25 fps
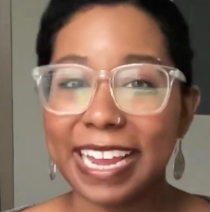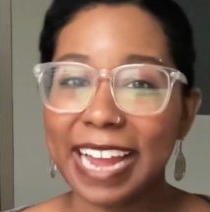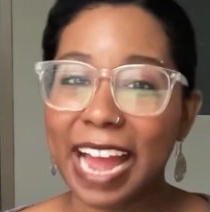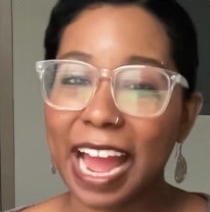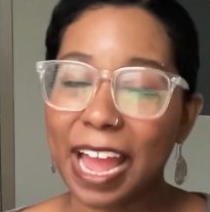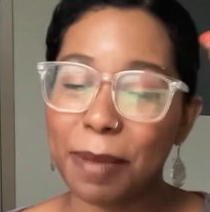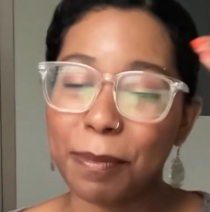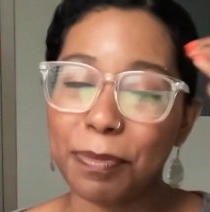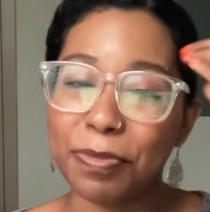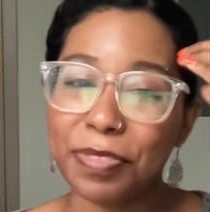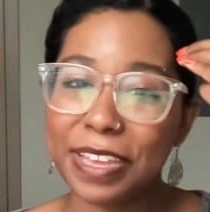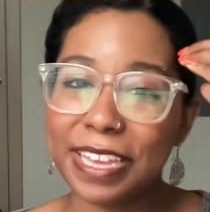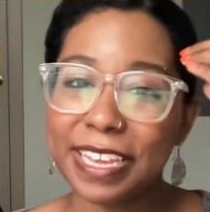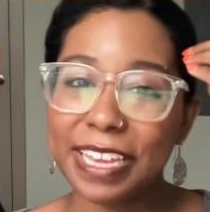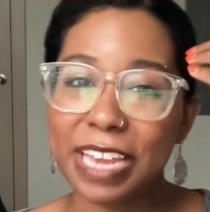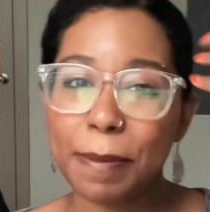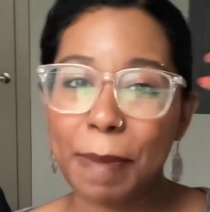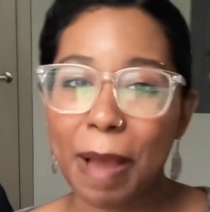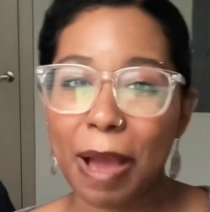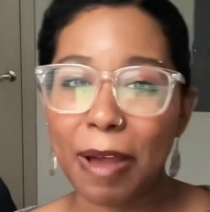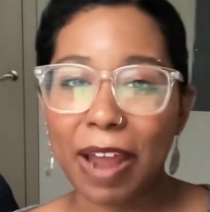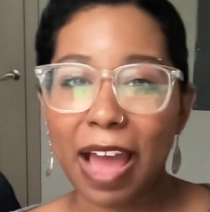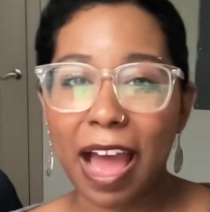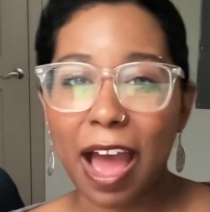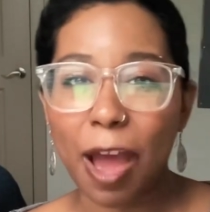I am thinking
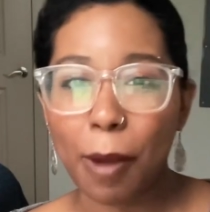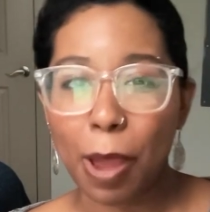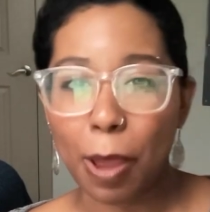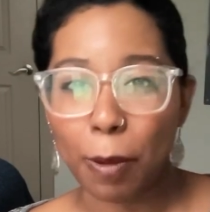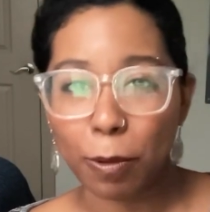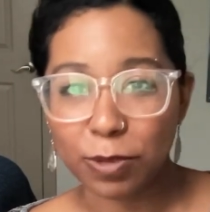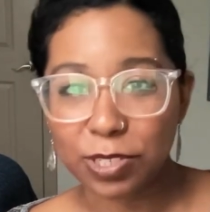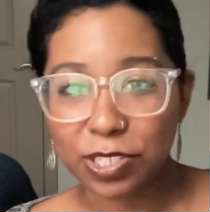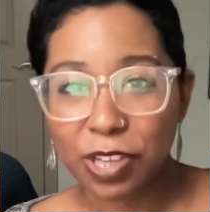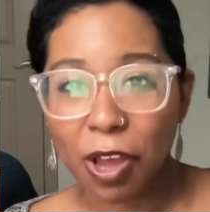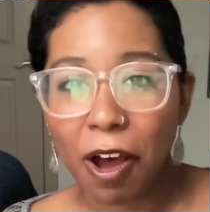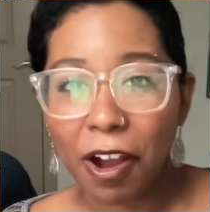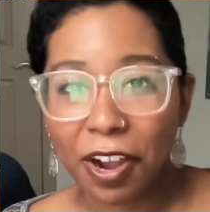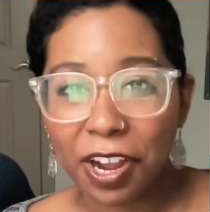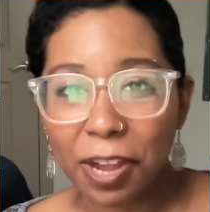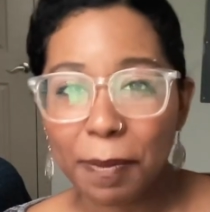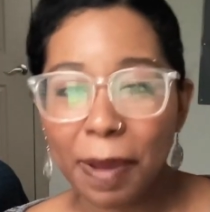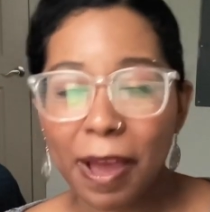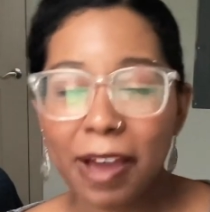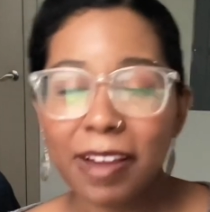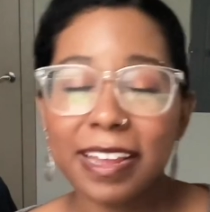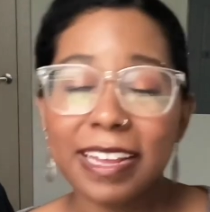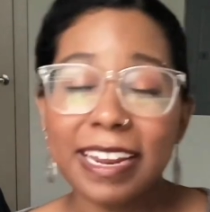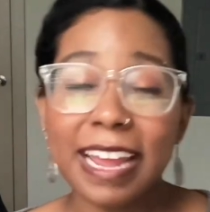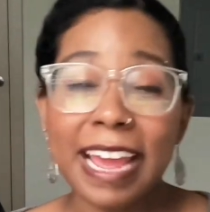about how I will talk
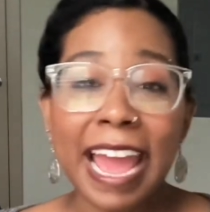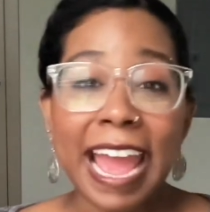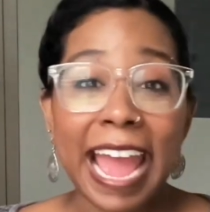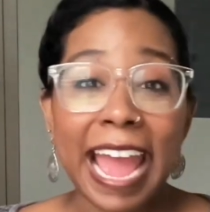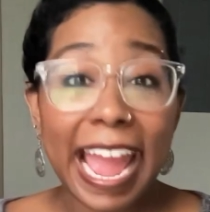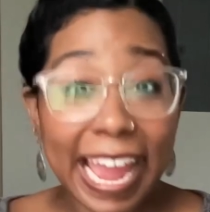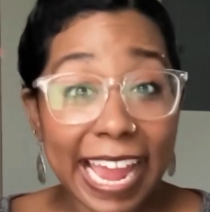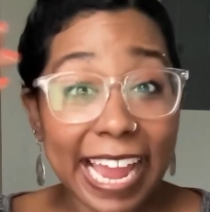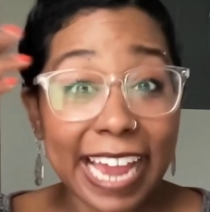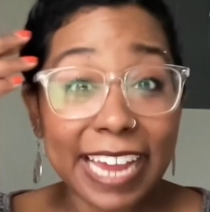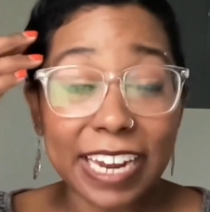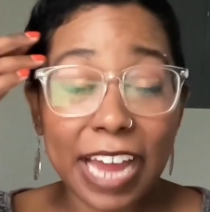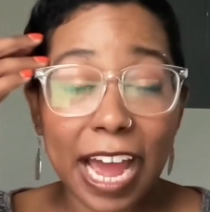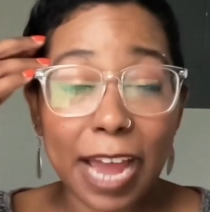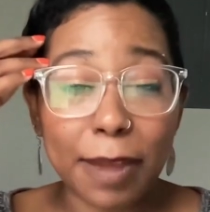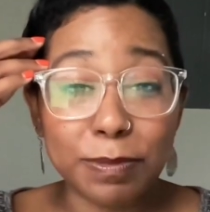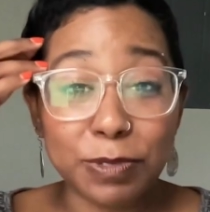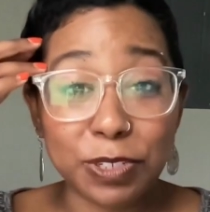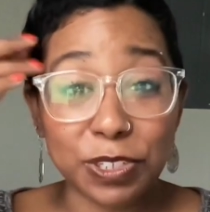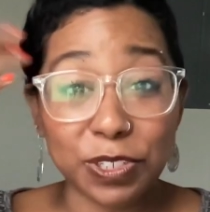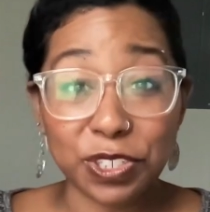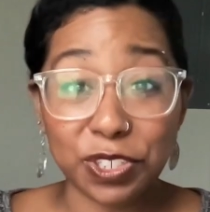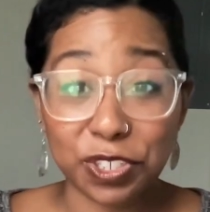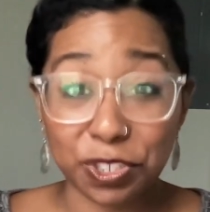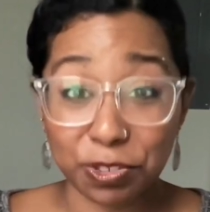about it, and I'm
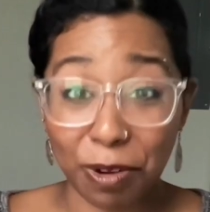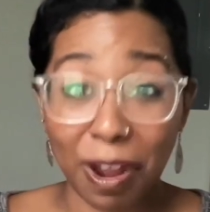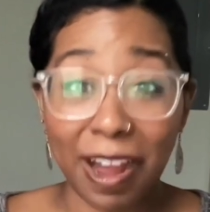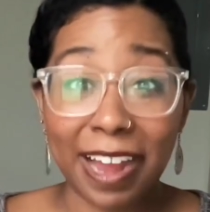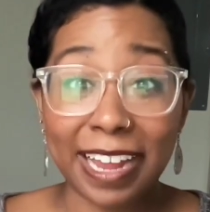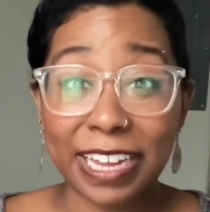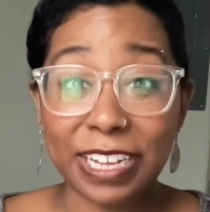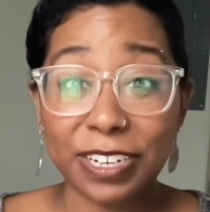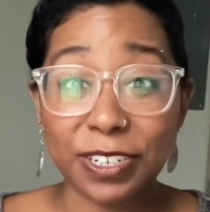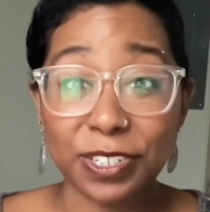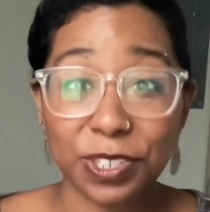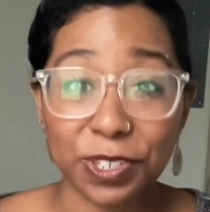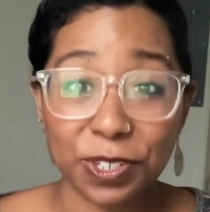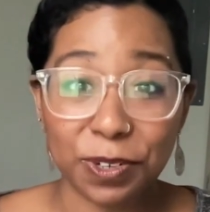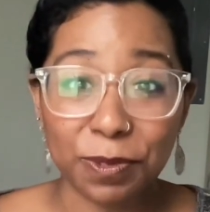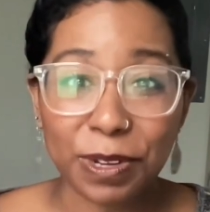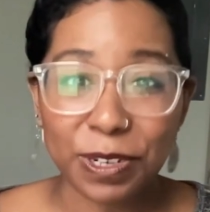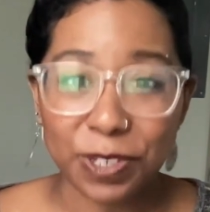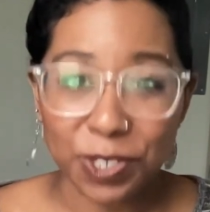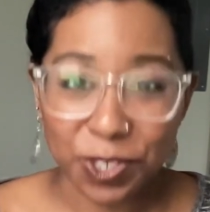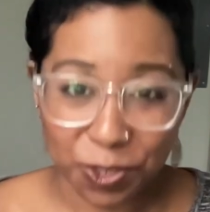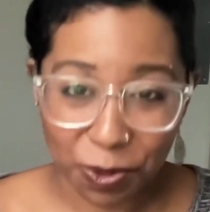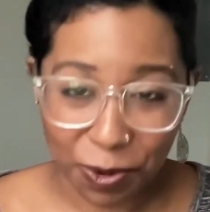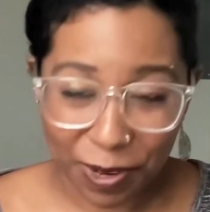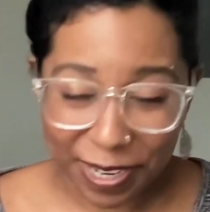just trying to
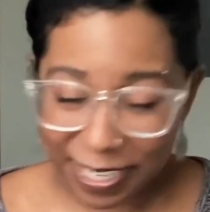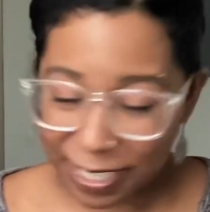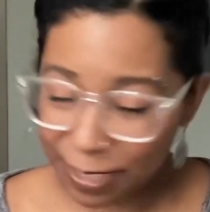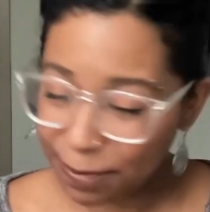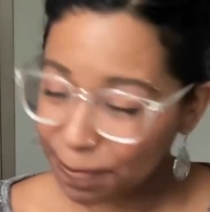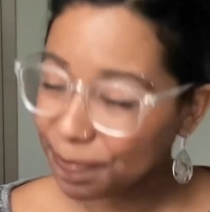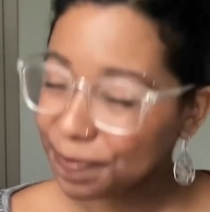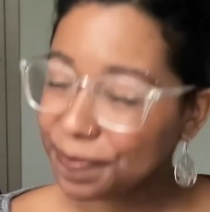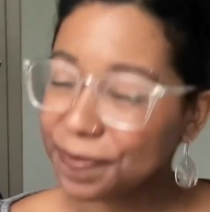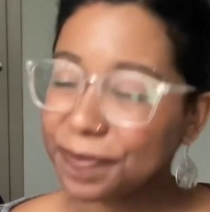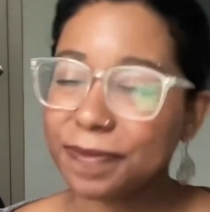enjoy it.